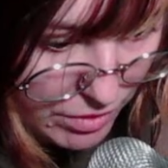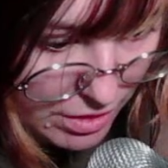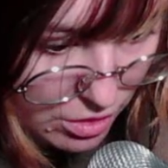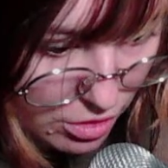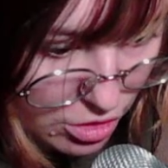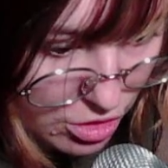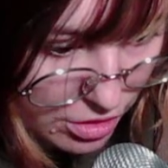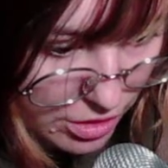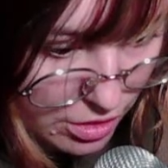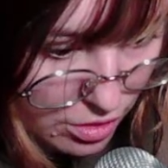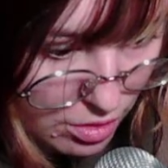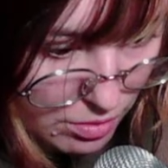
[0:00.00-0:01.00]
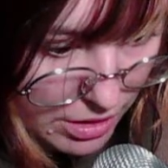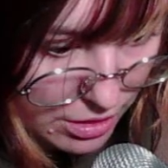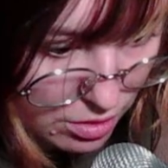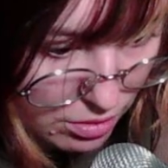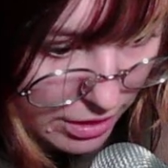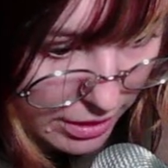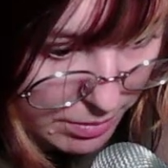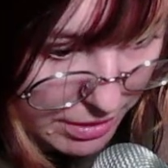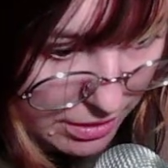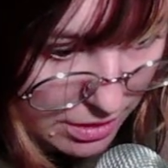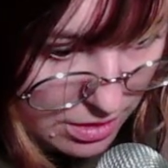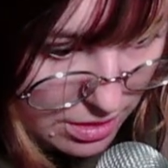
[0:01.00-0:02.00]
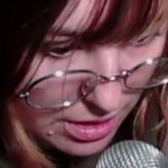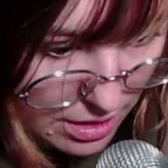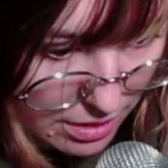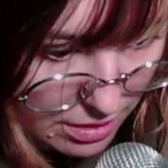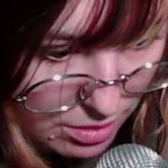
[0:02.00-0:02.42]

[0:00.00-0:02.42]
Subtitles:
actually, you know what I don't like about this? I